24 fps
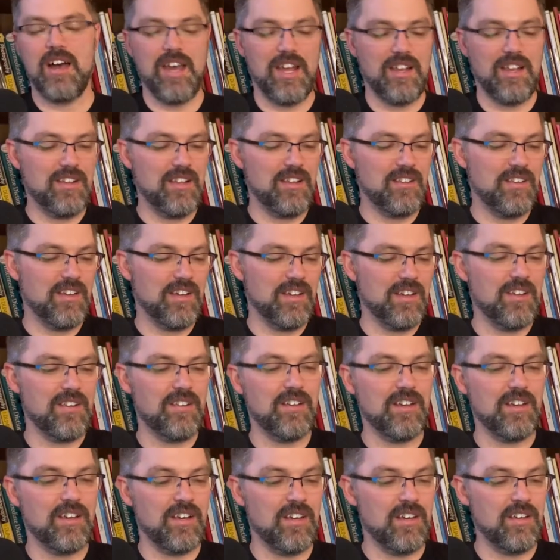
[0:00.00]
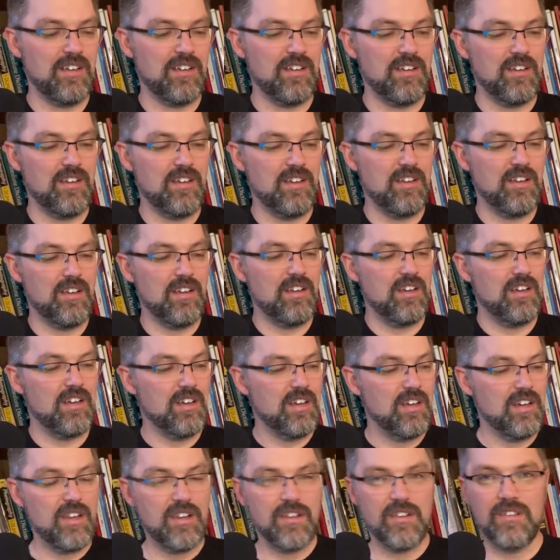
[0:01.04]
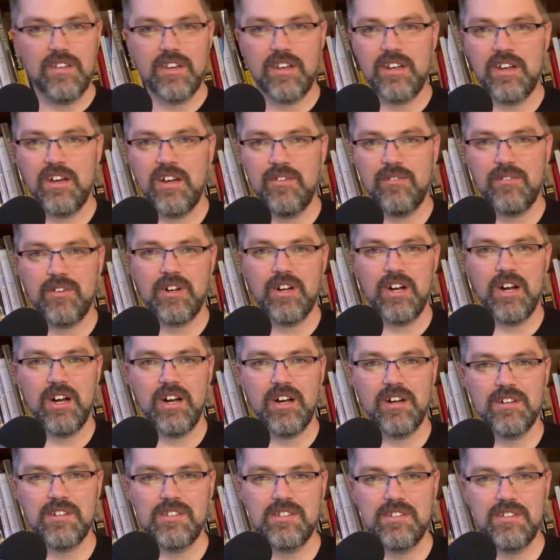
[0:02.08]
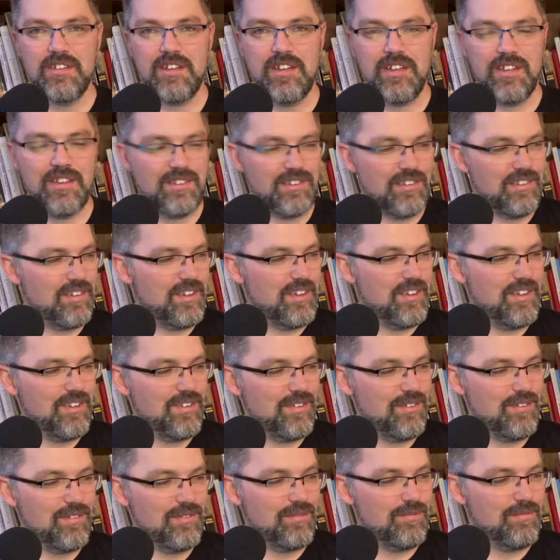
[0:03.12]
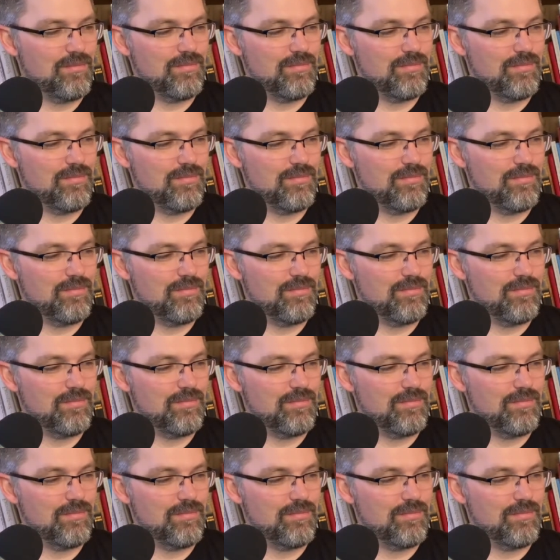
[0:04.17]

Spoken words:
And then the cover art is